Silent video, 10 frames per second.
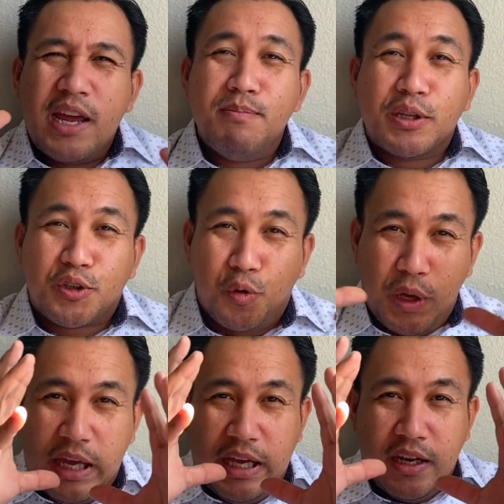in
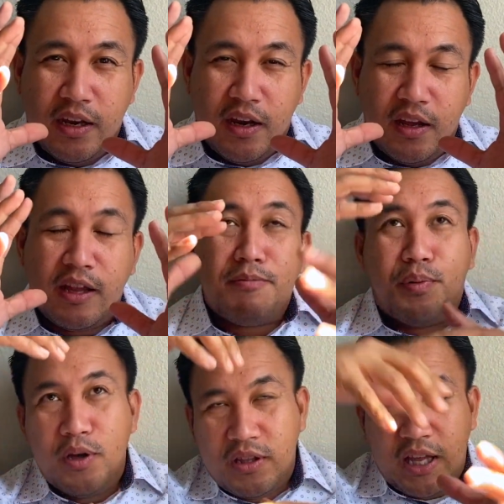between.
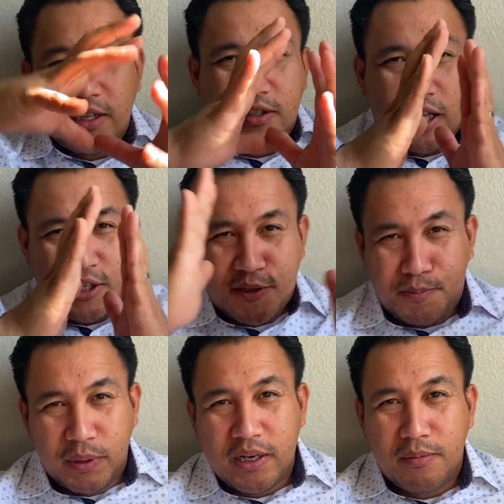They
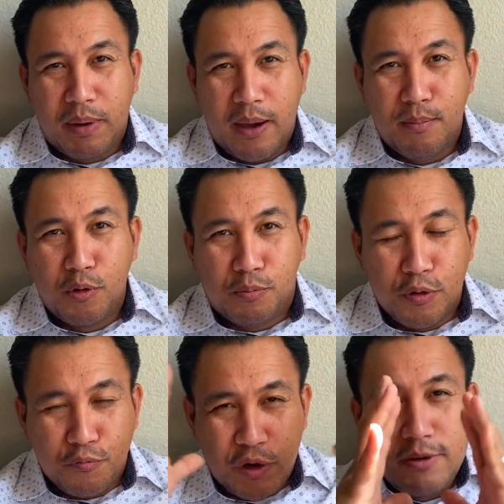split a bamboo,
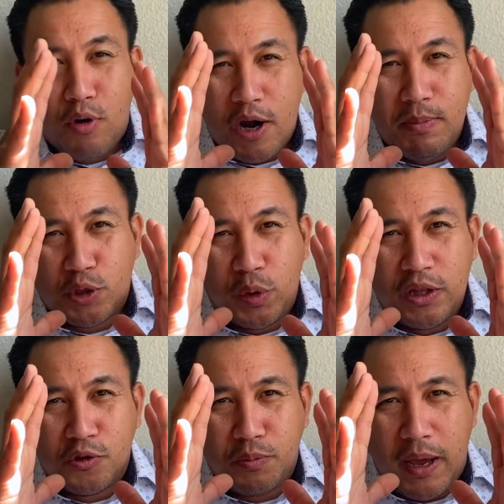put rebar in between
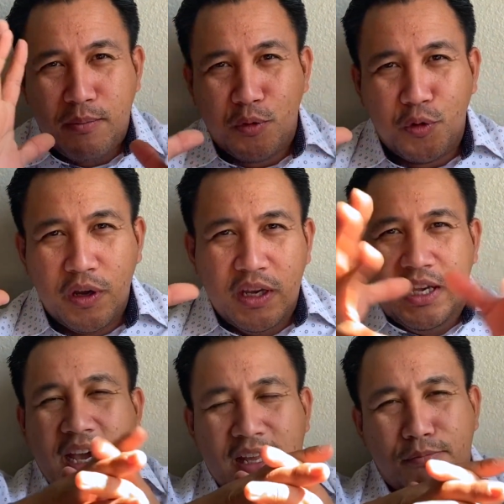those bamboo,
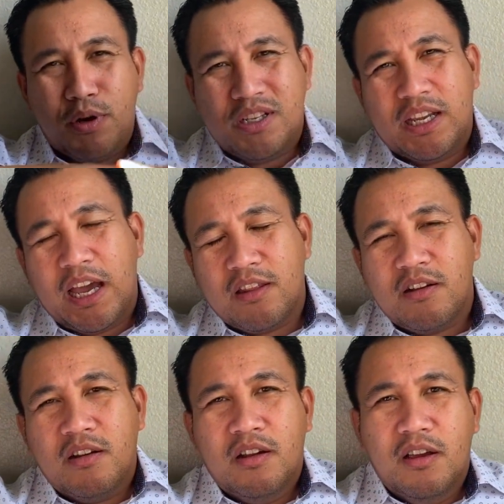and then put it together.